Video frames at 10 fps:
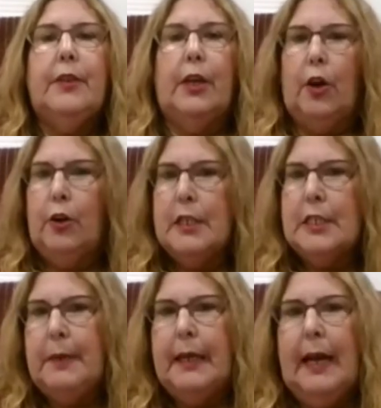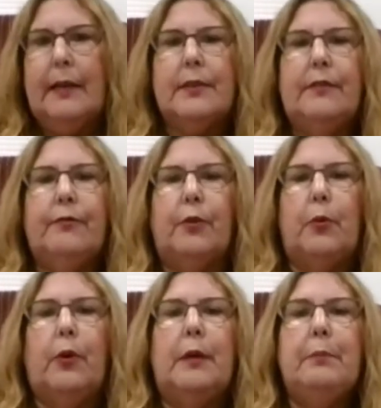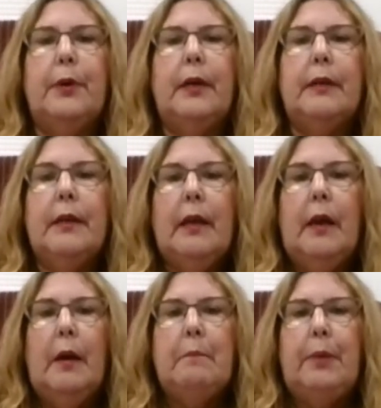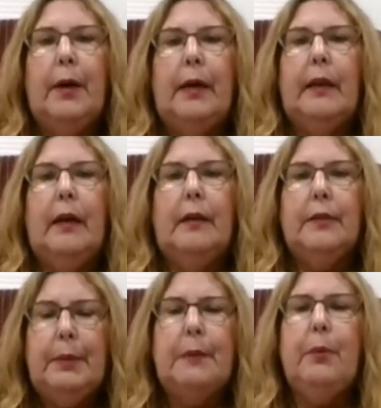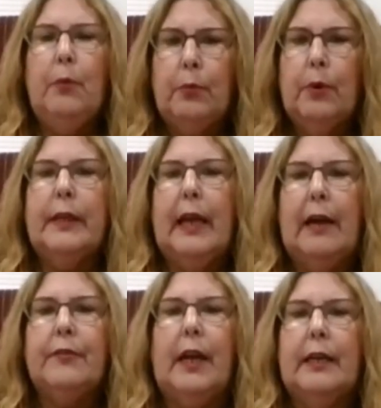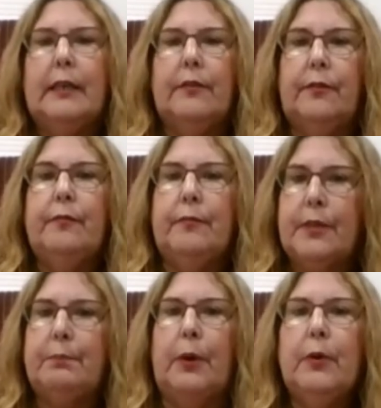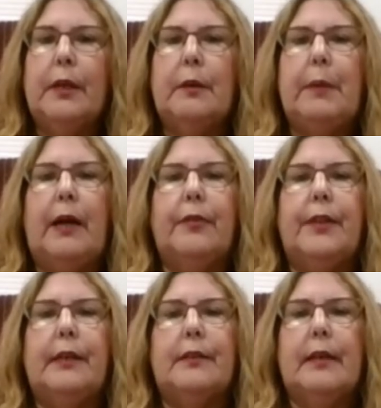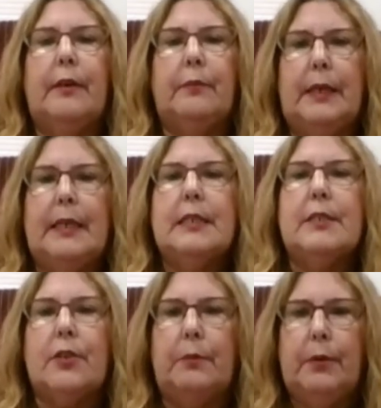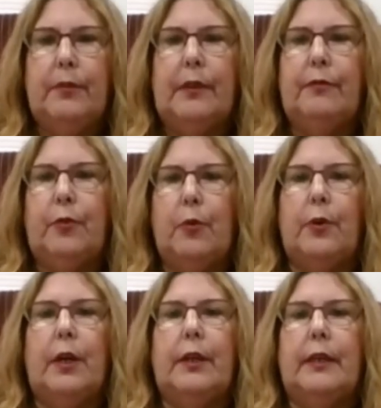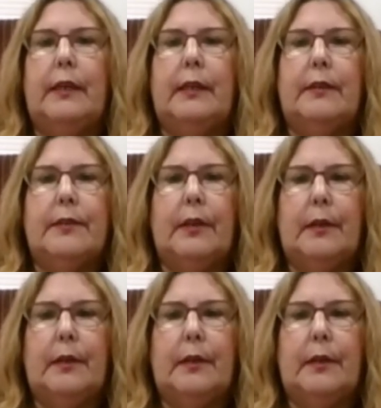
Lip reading: They are going to be asking for more input, but the people really have kind of spoken about this and we need to start moving forward on it. It's,